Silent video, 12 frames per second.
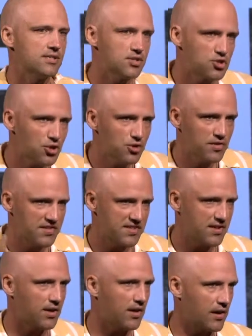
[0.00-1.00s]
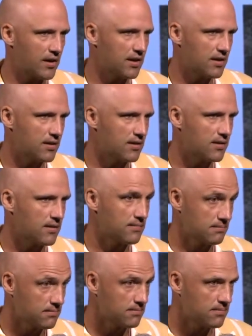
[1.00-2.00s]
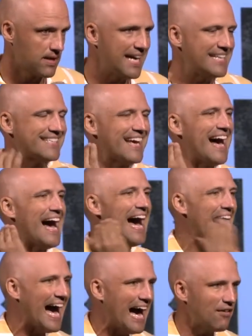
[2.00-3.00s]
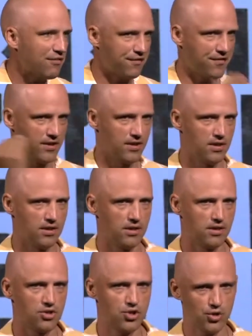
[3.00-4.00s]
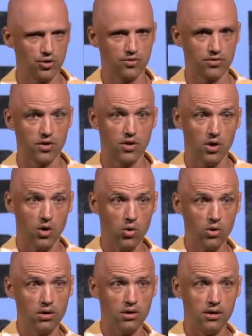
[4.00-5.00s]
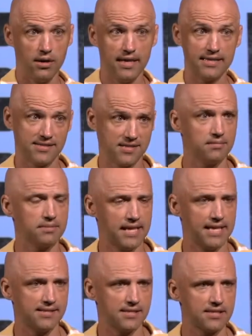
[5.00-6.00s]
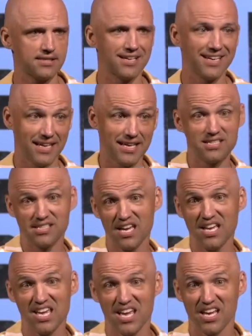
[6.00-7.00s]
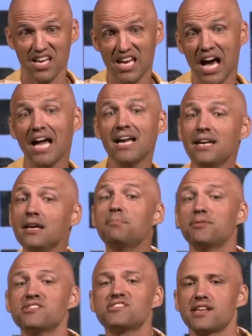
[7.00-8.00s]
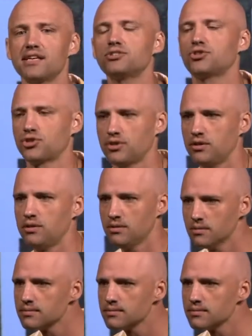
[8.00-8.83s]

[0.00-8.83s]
the truth is the hook. It's a half truth. Or in some cases, it's like 90% true,